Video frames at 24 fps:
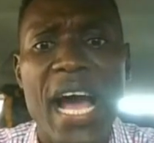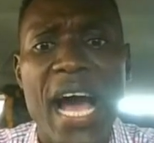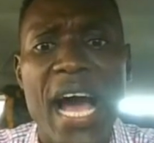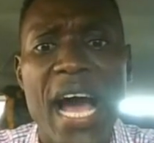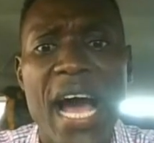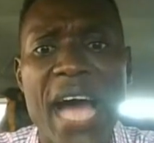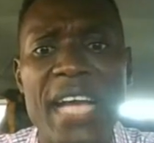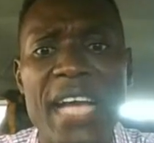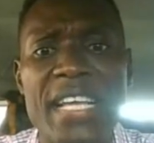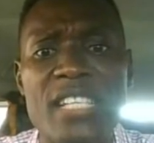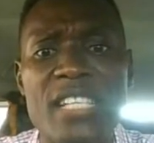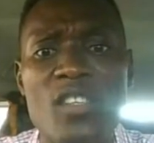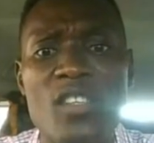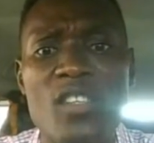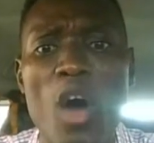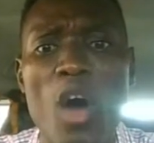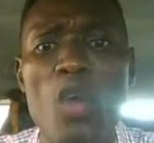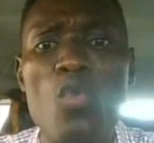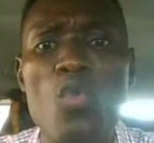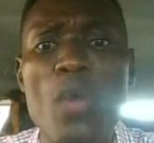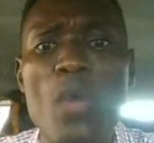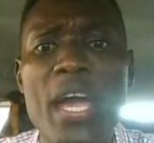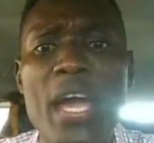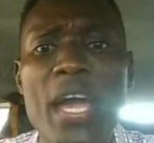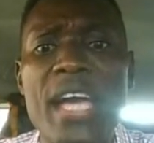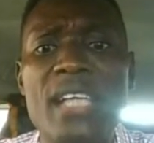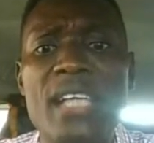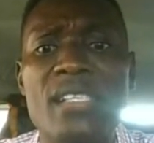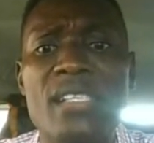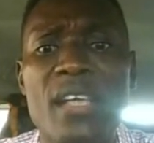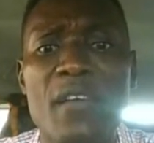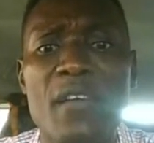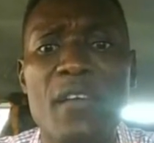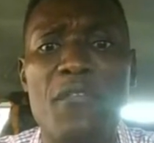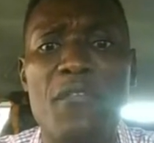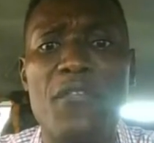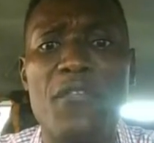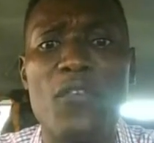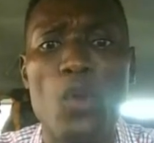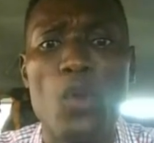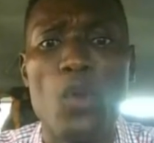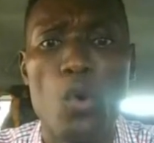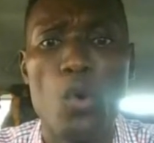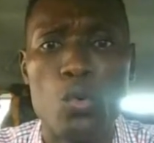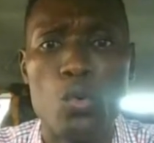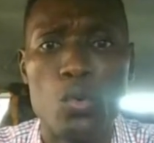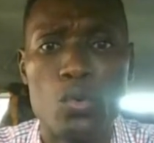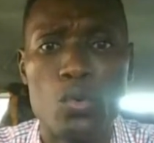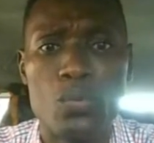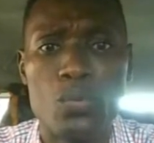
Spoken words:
and it always flows.